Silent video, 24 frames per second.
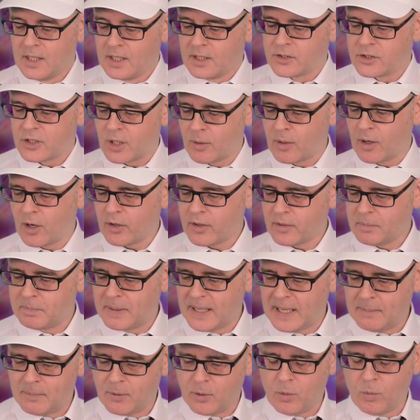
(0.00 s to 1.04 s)
So, a lot of
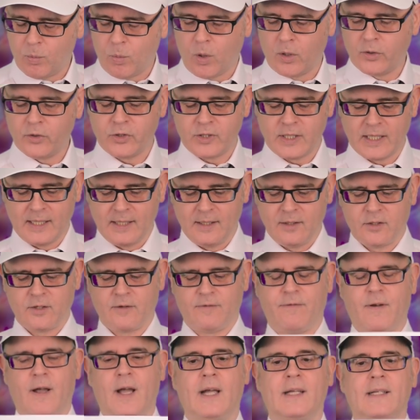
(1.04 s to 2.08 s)
people wanting to
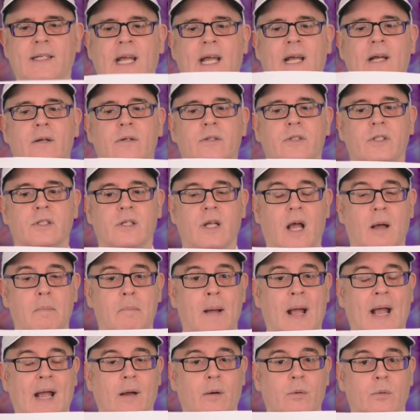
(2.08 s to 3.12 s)
find out
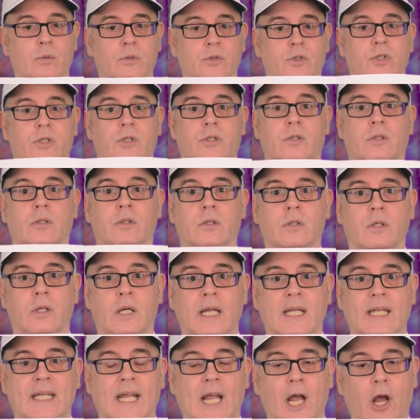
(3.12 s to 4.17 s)
about
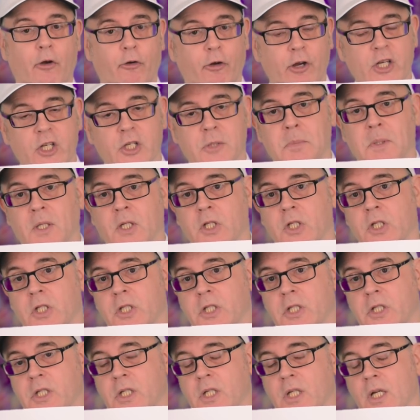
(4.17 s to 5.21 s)

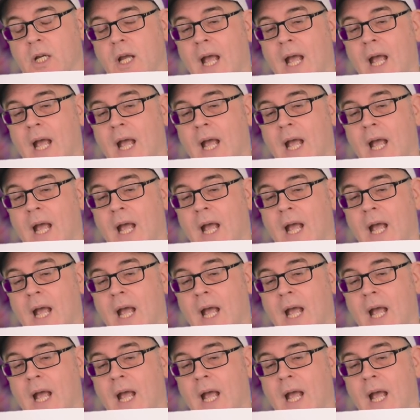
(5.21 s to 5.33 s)
encouragement.